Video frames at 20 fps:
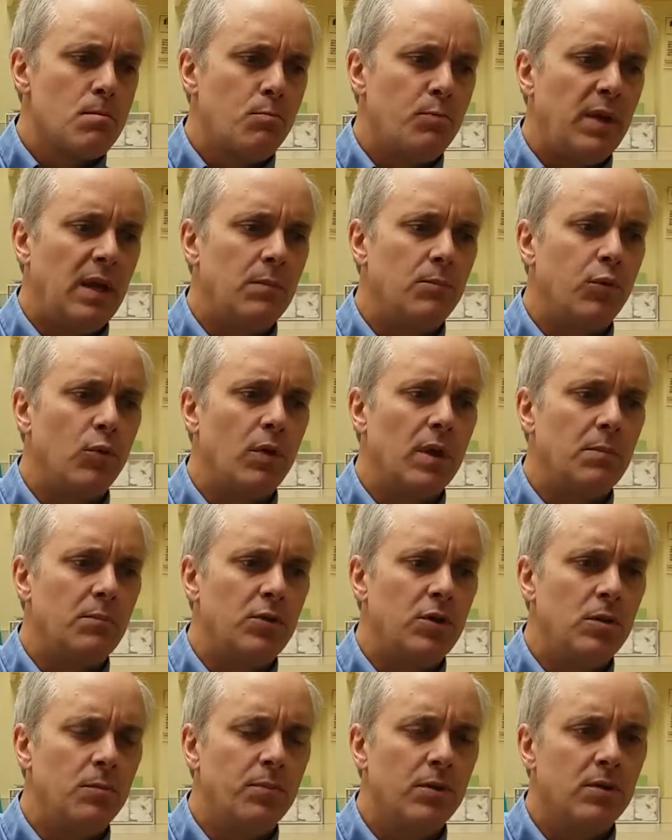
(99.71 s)
pinpoint
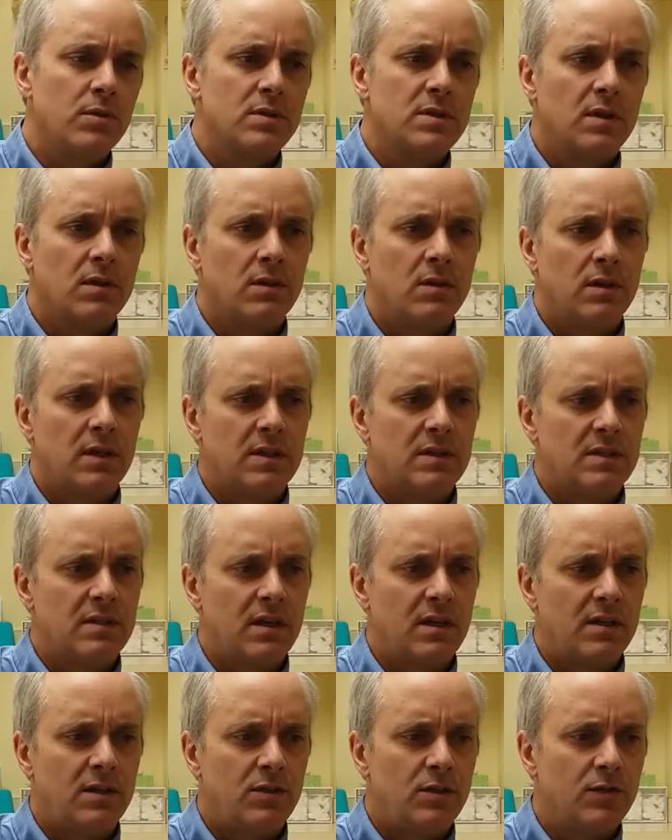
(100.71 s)
pupils, although that's
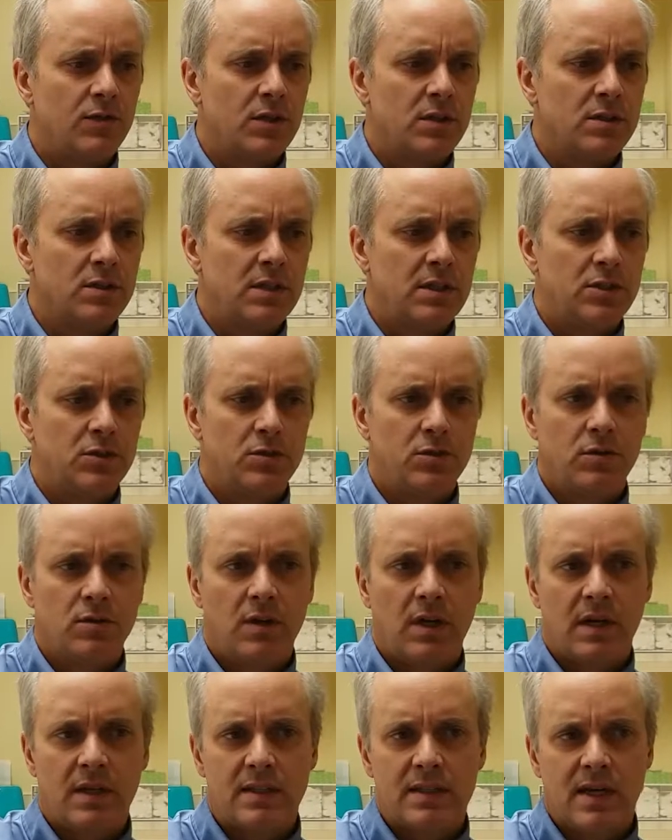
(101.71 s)
not universally true. A
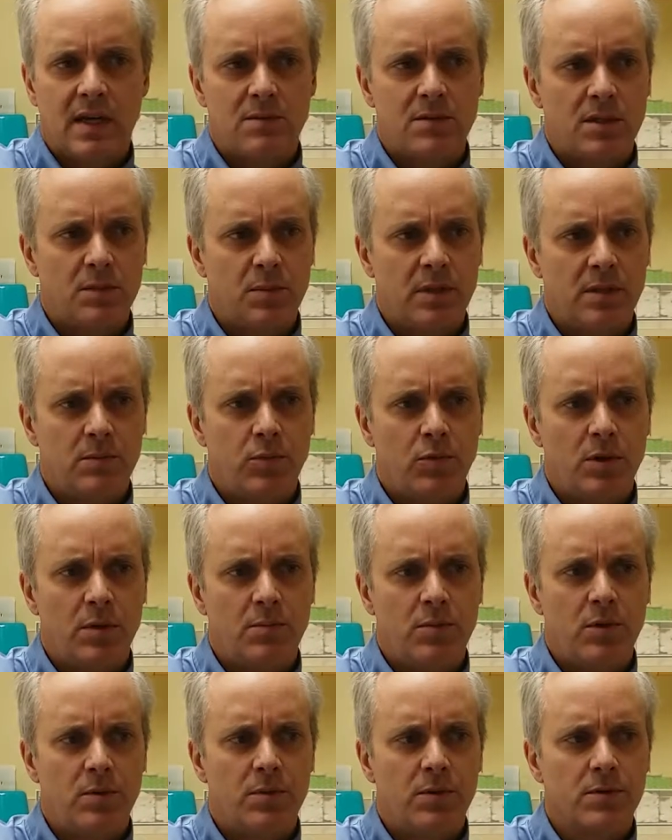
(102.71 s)
lot of times it's pinpoint
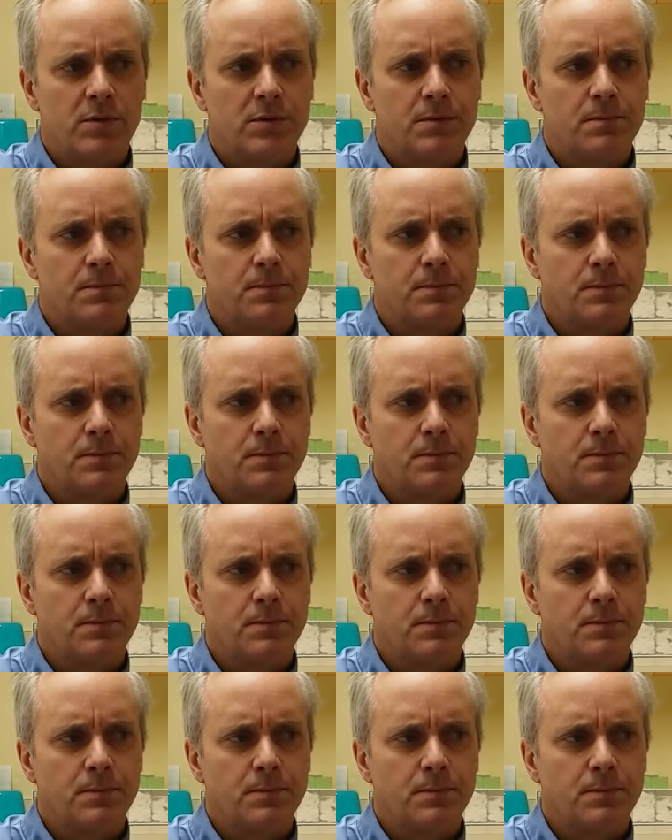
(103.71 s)
pupils.